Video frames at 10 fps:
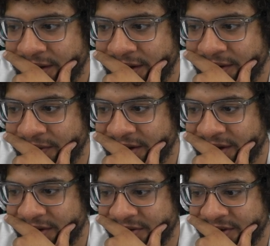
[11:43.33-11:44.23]
There we
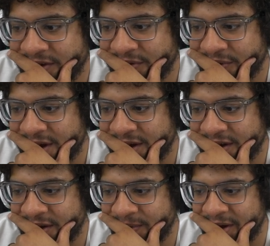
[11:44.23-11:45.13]
go, just right.
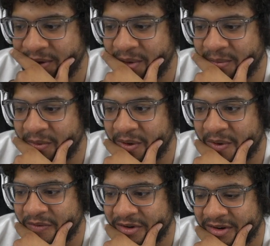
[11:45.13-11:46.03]
Here we go, one more
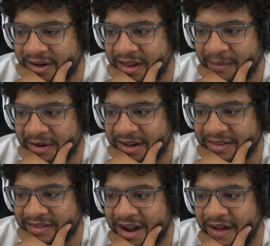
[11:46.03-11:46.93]
over, and I'm gonna
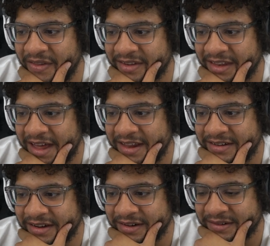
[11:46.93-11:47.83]
get this guy on this
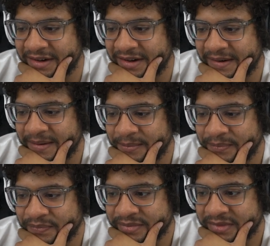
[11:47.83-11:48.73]
ledge here.
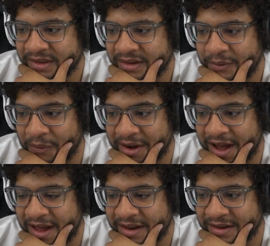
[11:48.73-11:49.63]
Or
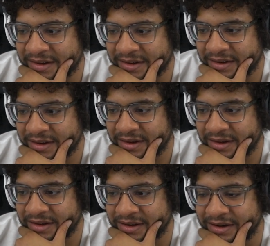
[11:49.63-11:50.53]
not.
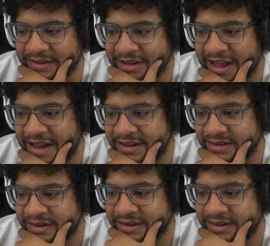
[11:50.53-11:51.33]
On the ledge!